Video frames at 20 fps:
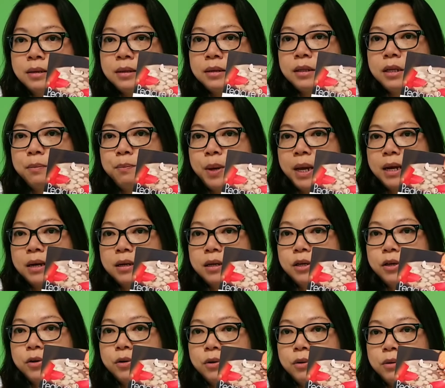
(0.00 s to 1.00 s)
the
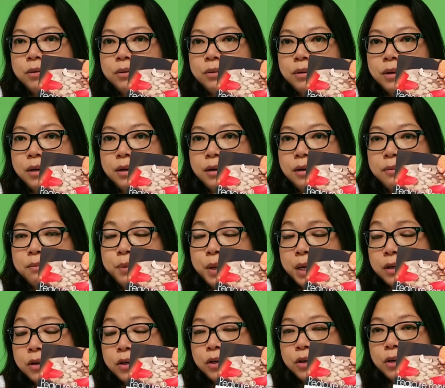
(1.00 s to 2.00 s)
pedicure, uh,
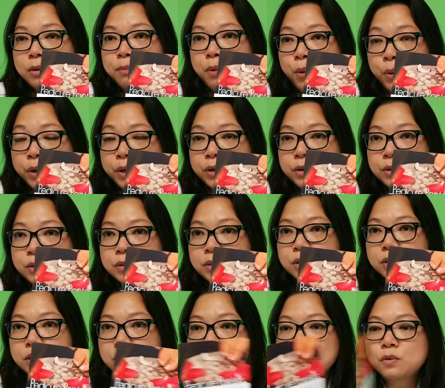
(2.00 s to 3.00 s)
pedicure pointers
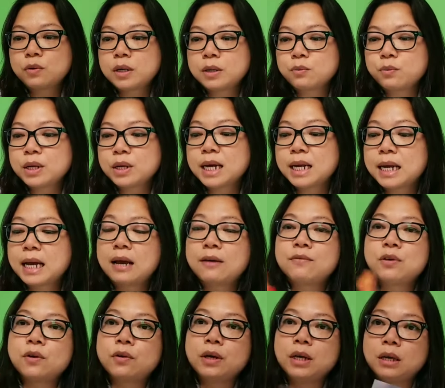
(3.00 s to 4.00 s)
so that we can have
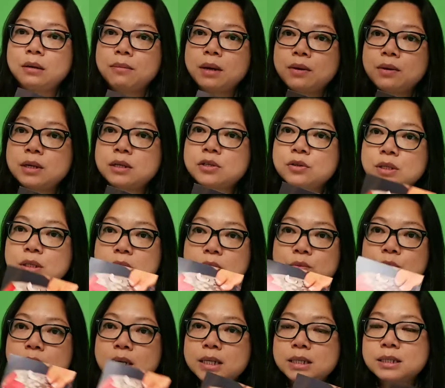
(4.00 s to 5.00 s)
your email address and
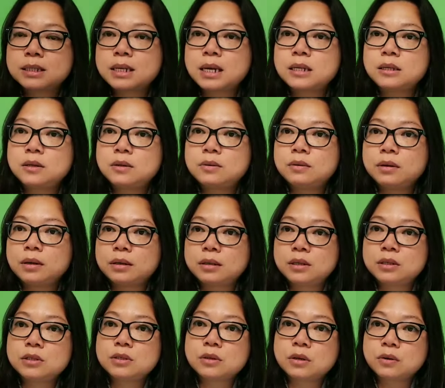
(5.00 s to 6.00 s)
we can send you a
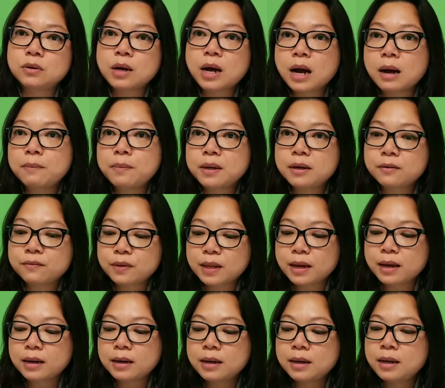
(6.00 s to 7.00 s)
digital copy of
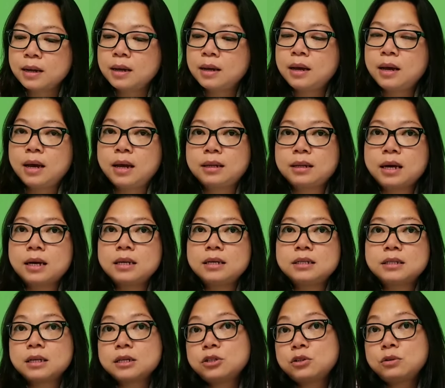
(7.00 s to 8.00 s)
that. And that
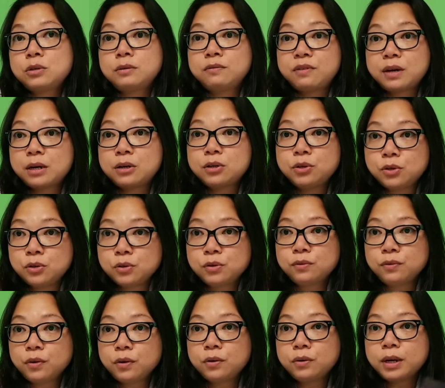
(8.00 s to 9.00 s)
is actually very
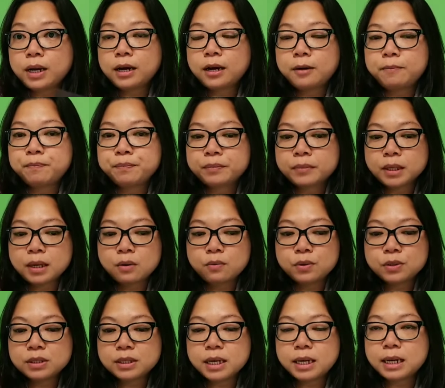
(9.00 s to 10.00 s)
useful. Um, I would
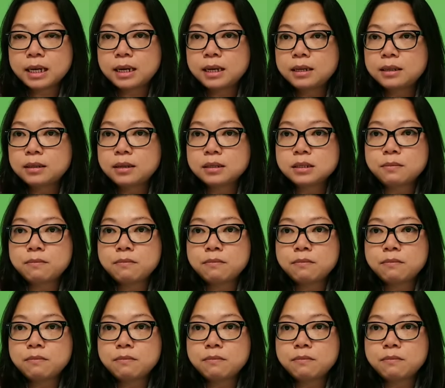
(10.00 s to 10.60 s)
say that it doesn't